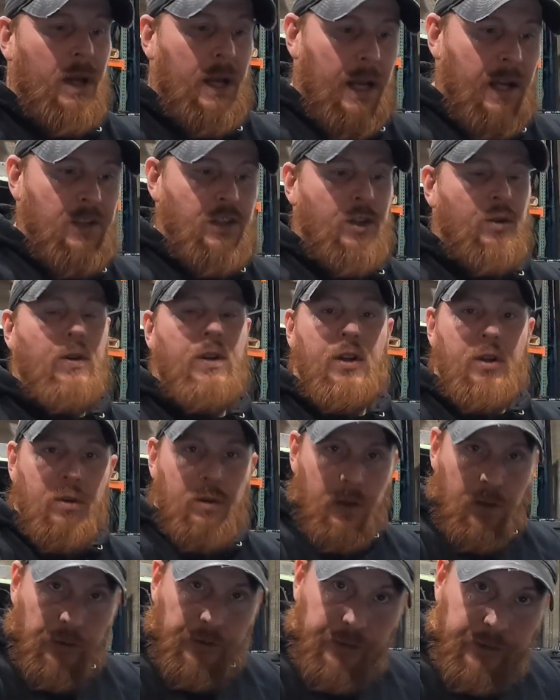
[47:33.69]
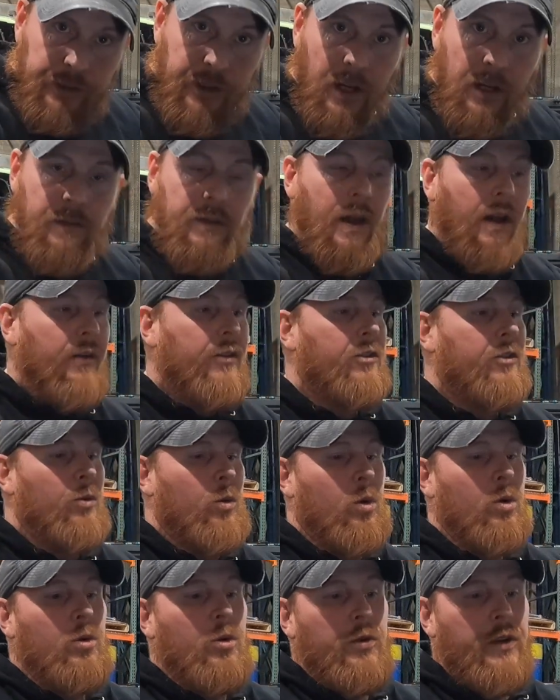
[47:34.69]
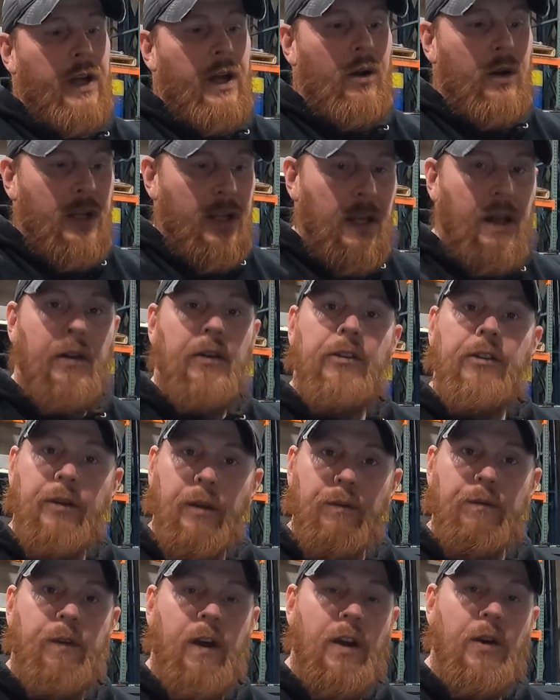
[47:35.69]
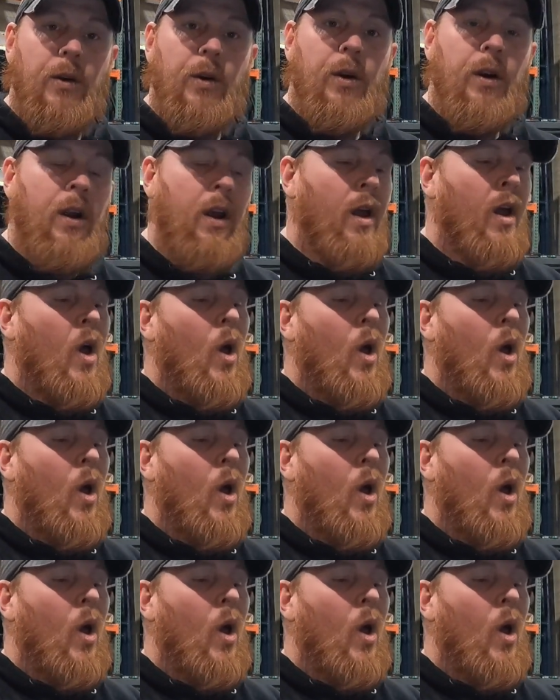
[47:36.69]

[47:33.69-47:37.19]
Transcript: And as you do, it'll suck that snorkel down against the fender,